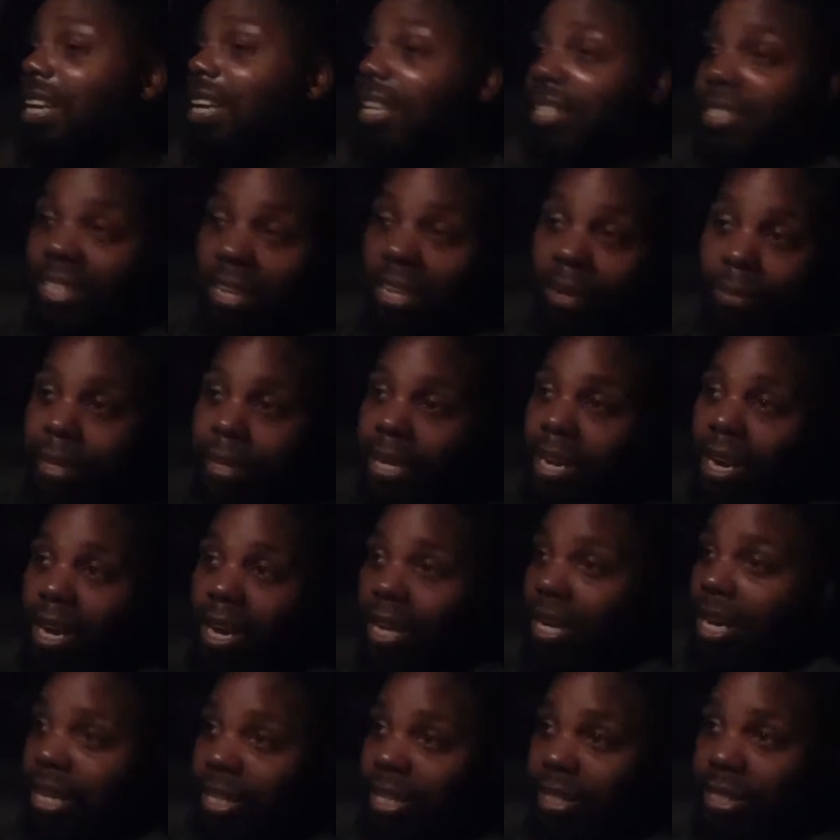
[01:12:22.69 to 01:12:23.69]
Some of y'all,
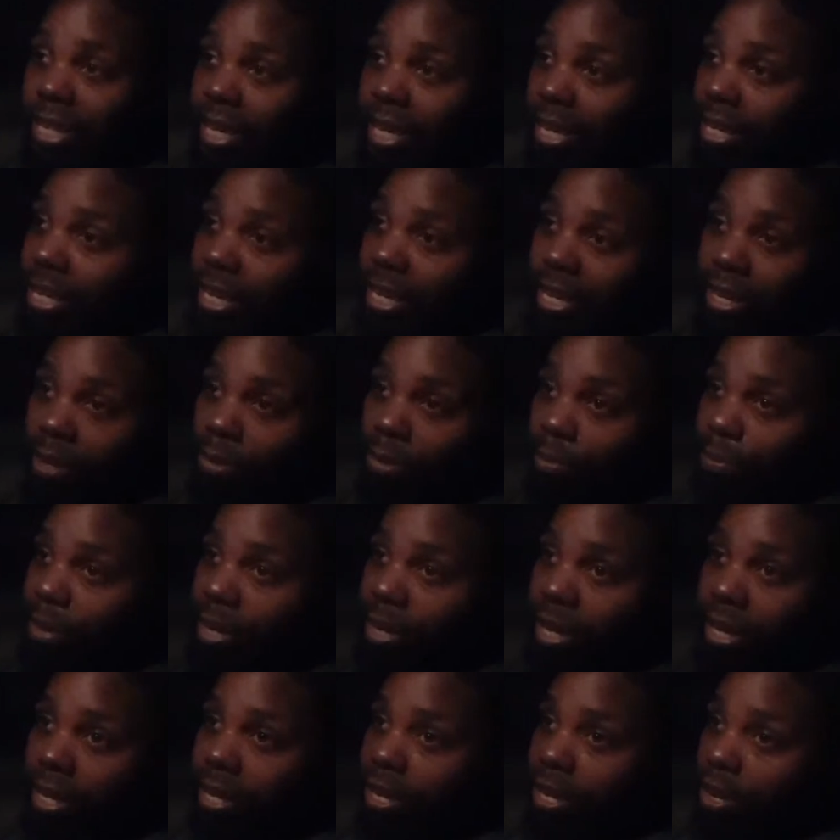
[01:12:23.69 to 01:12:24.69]
like I said, yeah,
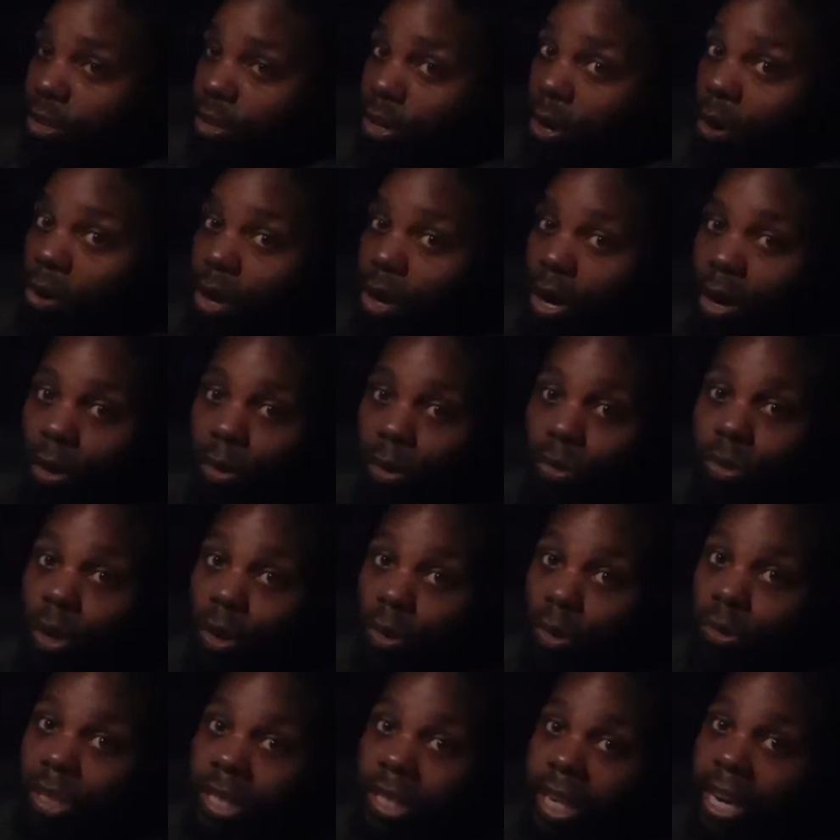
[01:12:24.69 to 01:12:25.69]
your code's
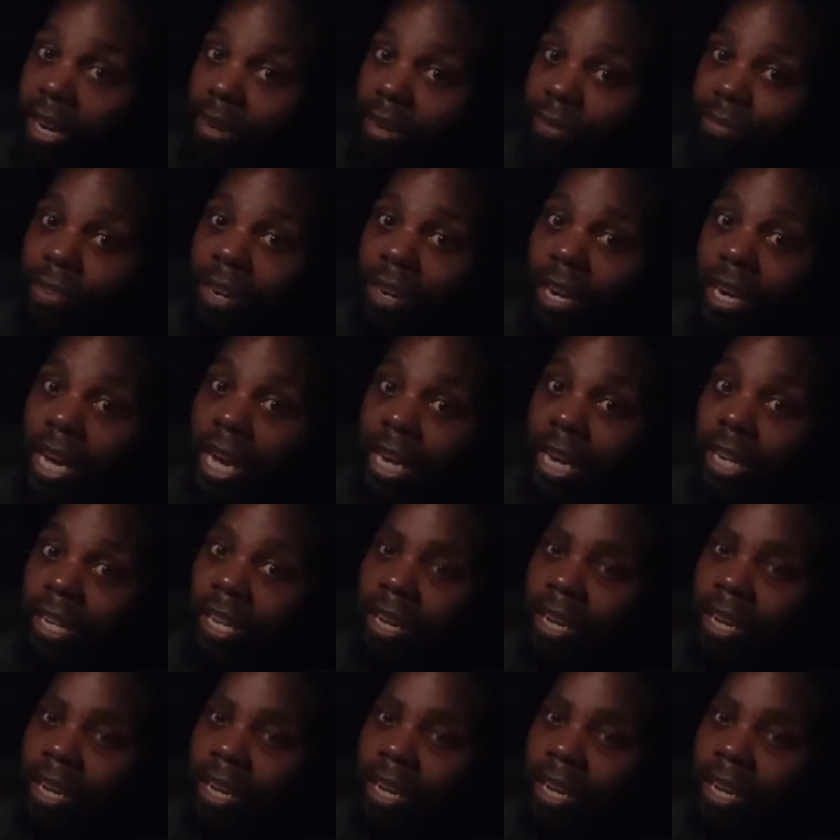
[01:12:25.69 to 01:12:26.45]
going to scare the fuck out of you.